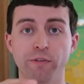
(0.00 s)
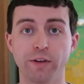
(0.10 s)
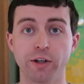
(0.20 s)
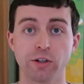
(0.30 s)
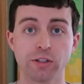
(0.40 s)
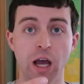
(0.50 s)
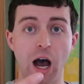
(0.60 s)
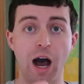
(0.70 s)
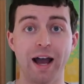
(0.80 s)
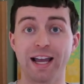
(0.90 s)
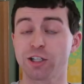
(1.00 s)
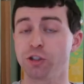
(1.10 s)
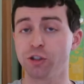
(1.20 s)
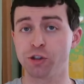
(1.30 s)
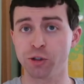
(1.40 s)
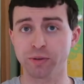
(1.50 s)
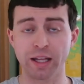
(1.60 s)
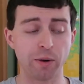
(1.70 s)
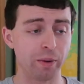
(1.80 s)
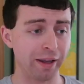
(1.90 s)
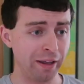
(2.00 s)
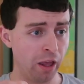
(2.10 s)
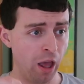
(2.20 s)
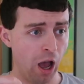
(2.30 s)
fingers. I actually shoot that way,